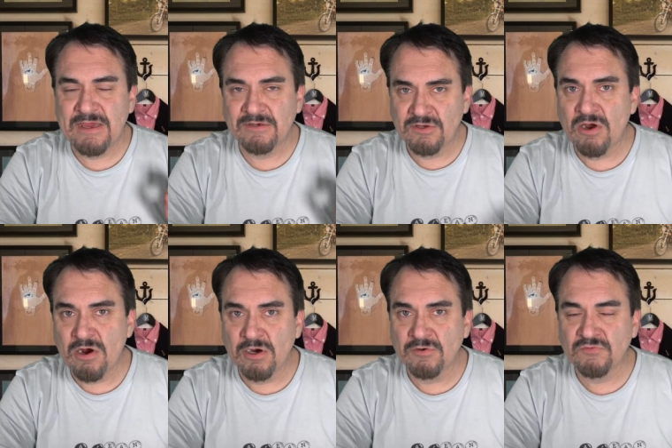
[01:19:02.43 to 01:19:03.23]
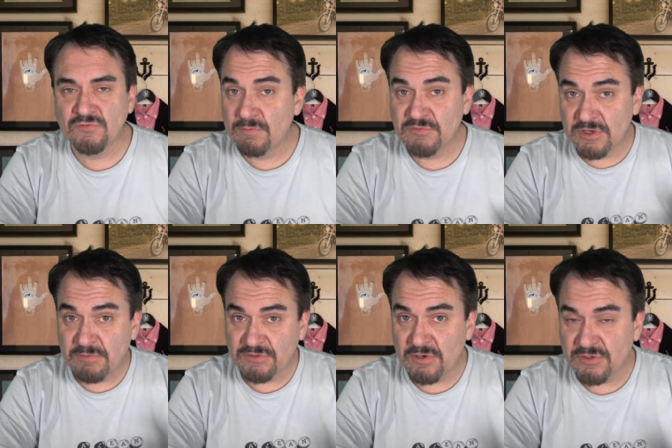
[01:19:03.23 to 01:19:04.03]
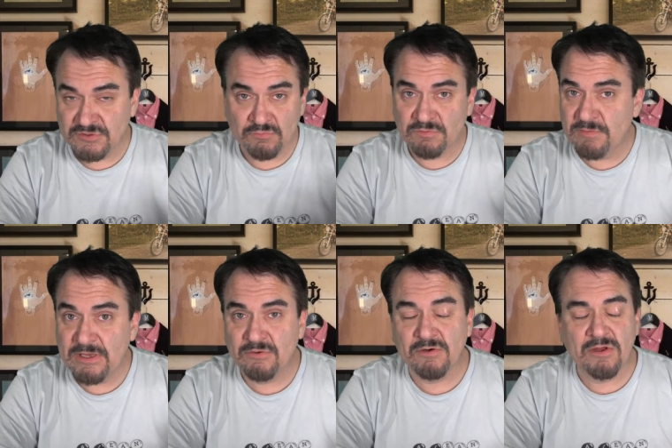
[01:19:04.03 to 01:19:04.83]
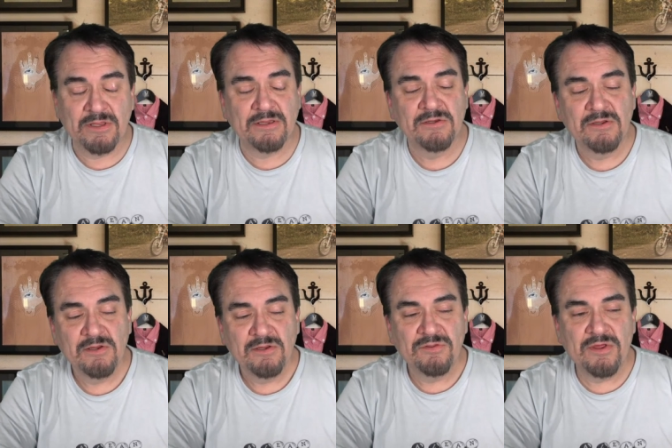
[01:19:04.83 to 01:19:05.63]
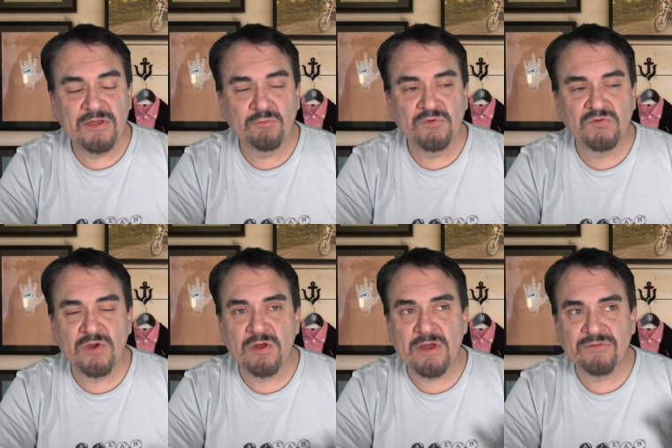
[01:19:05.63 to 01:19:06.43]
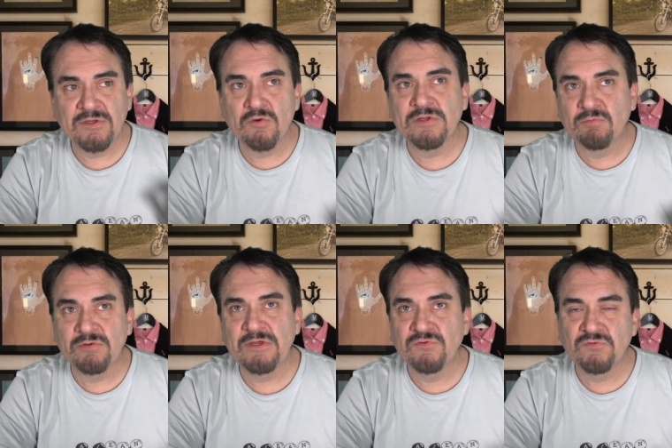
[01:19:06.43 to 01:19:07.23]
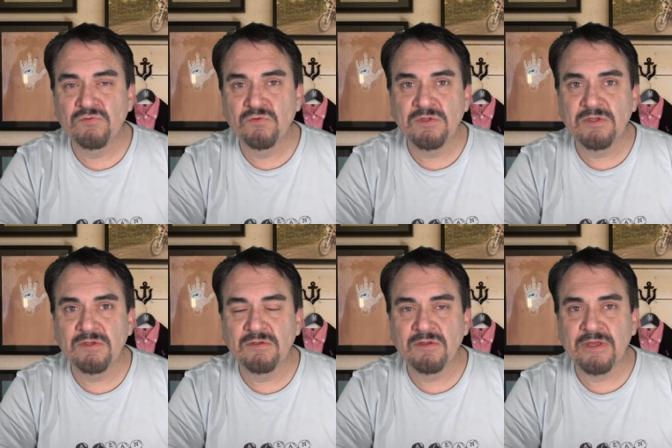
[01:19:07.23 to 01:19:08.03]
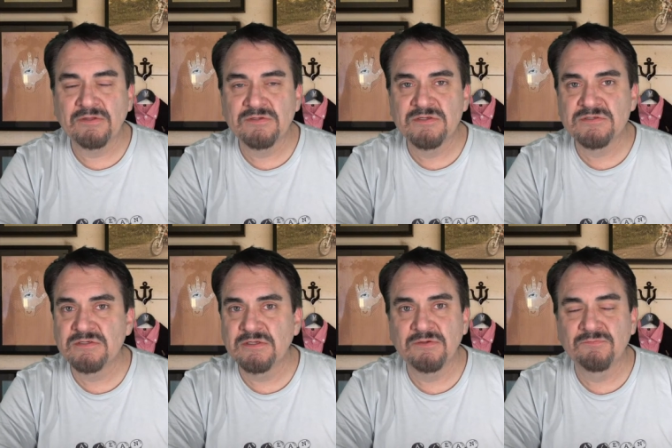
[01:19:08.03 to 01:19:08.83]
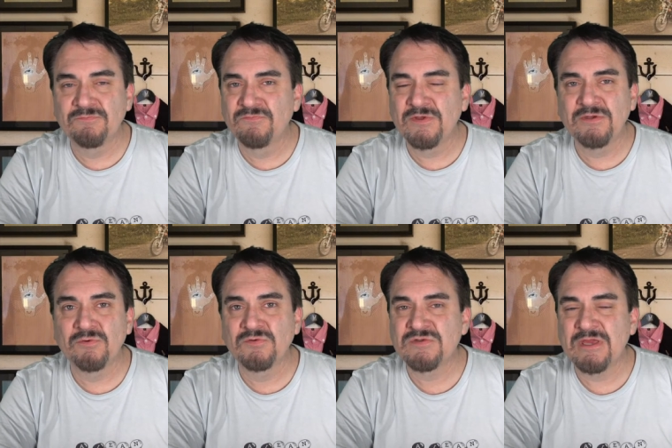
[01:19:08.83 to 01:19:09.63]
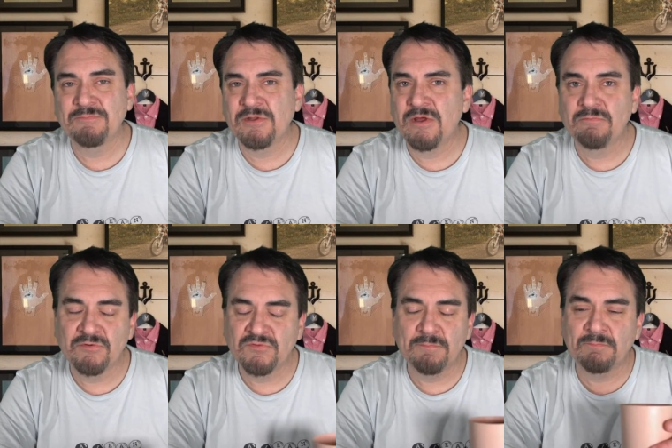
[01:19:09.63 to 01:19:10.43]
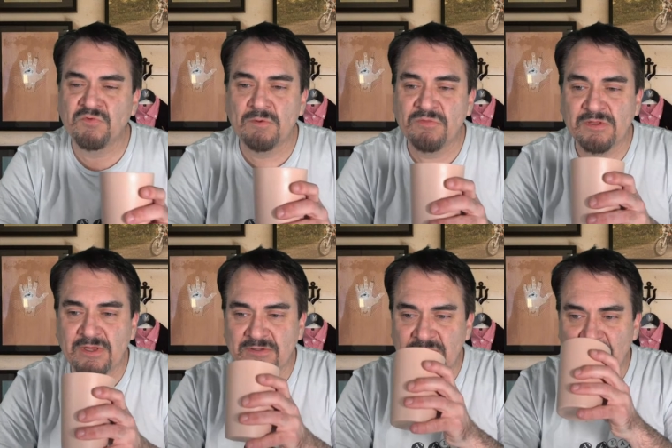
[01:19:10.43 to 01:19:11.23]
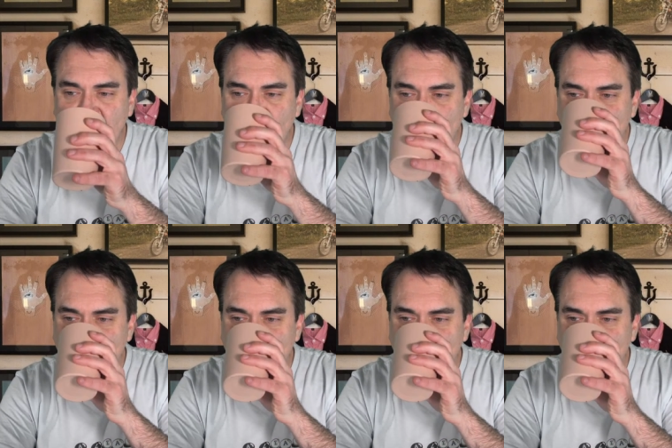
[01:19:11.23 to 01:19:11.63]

that Cars, I'm talking about the cartoon with Mater and all that, it was I think only released to the like the Disney Videotape Club or something like that.